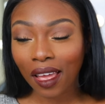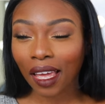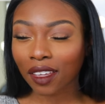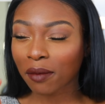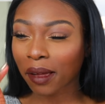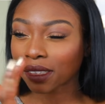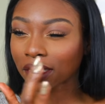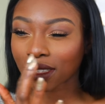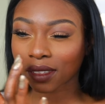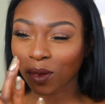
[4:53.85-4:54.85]
Can you
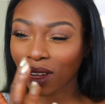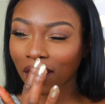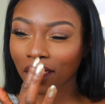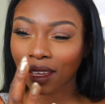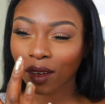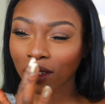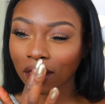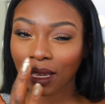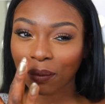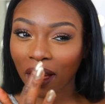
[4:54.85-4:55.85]
imagine just one little
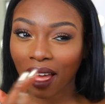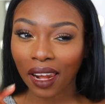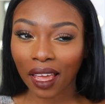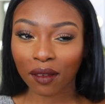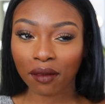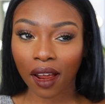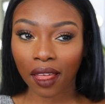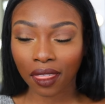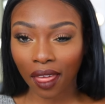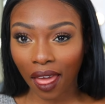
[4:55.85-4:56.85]
lip highlight
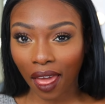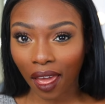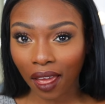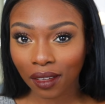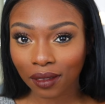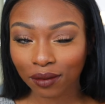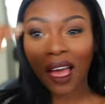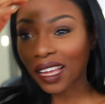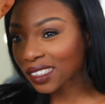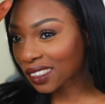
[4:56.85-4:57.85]
right there?
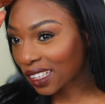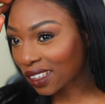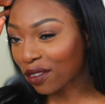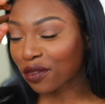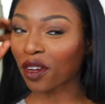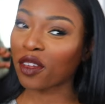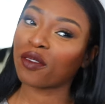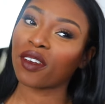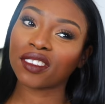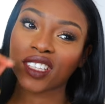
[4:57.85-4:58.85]
I just need a faux
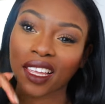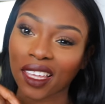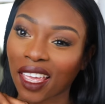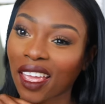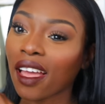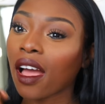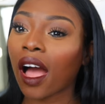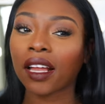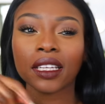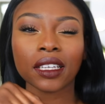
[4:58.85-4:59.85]
fur jacket.
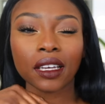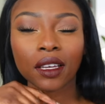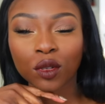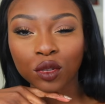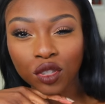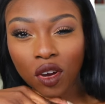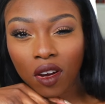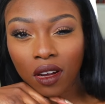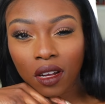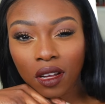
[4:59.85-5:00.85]
I need a little
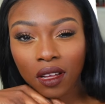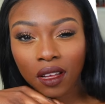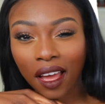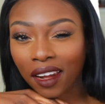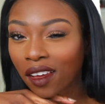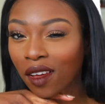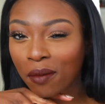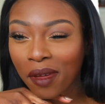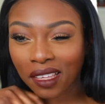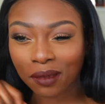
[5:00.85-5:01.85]
dog. and a
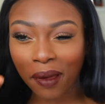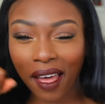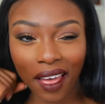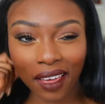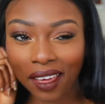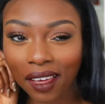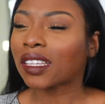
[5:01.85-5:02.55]
Hermes bag.